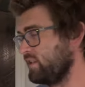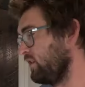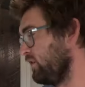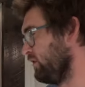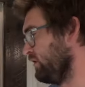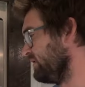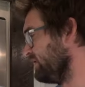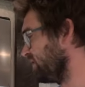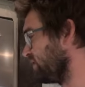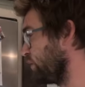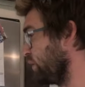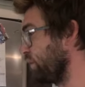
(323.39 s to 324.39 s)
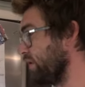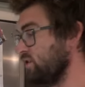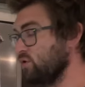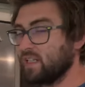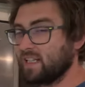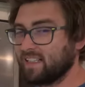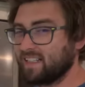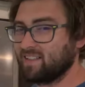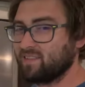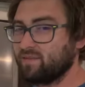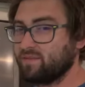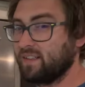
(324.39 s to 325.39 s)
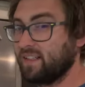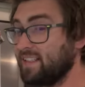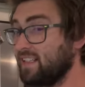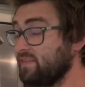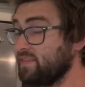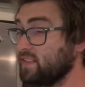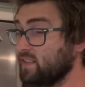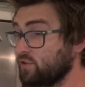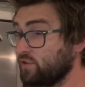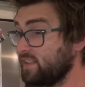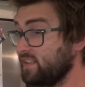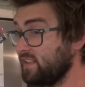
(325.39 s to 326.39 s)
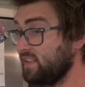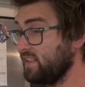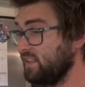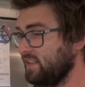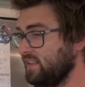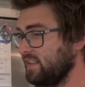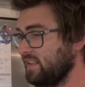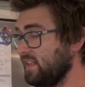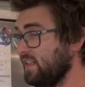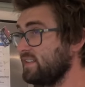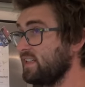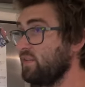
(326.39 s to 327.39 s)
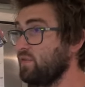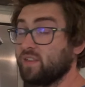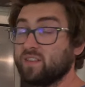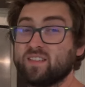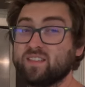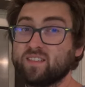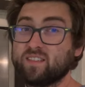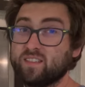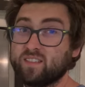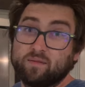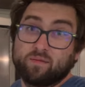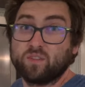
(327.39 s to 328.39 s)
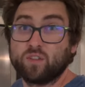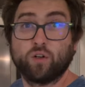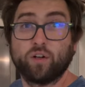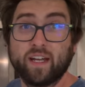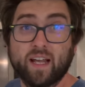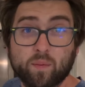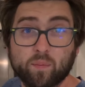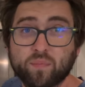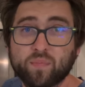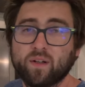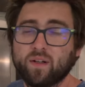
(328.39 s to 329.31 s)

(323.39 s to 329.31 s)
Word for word: So when we do not have enough electricity, let's say if it's thirty amp,